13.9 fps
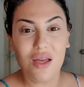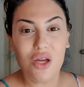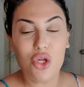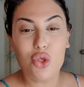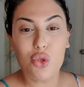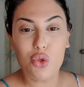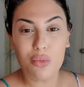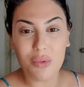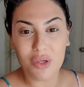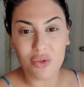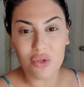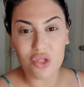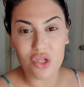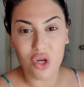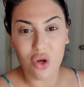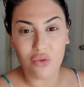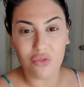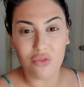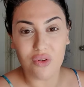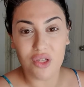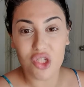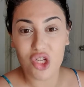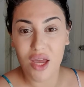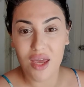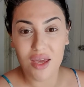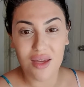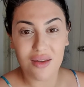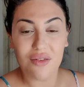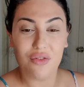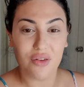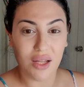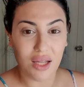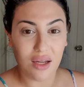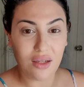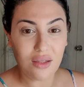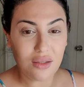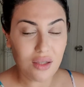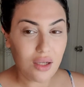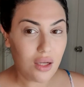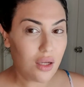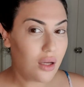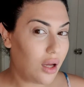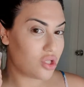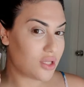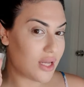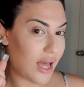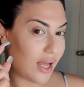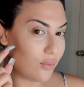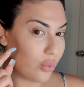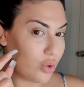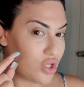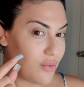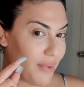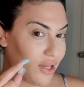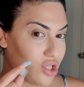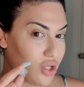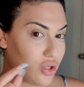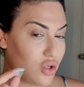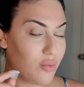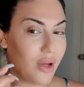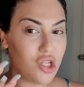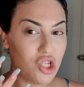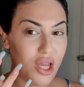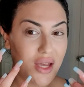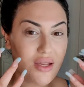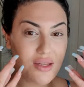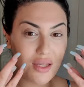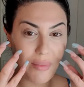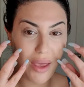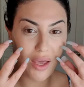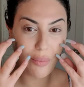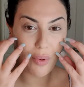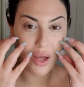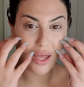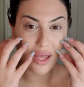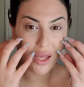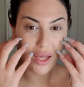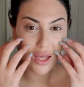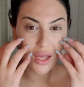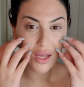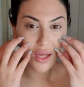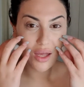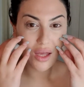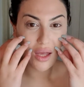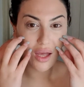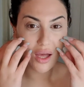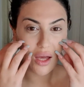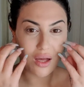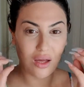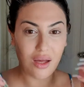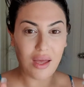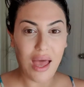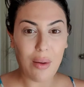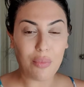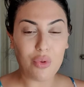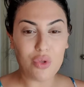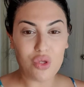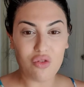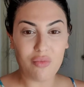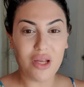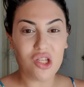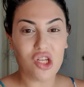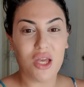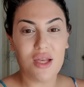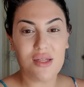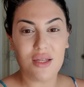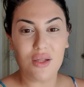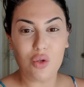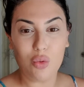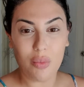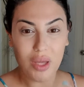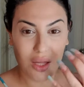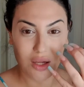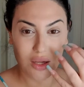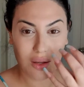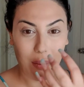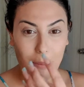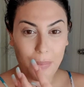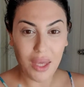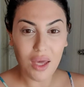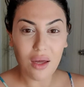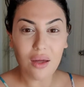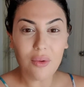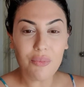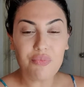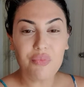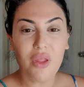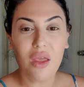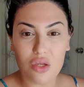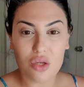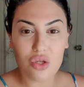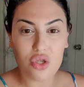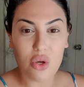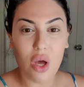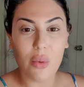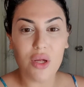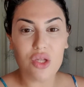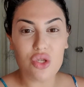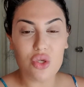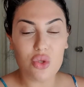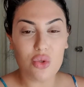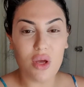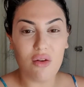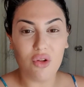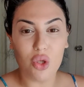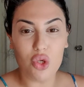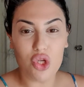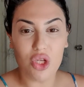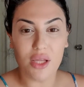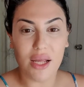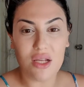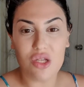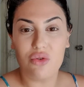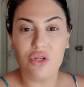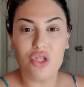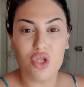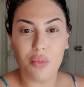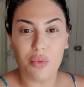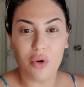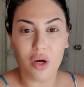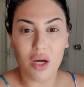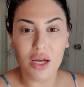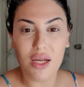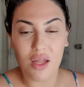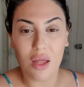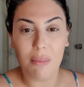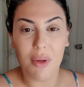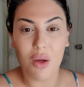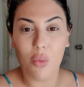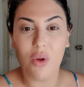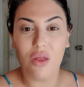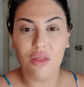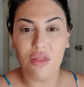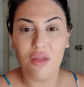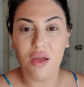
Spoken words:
2 mils of cheek filler just to add more dimension to my cheeks and make my apples of my cheeks a little bit bigger. So I went to Evolution Laser in Top Ryde and I met with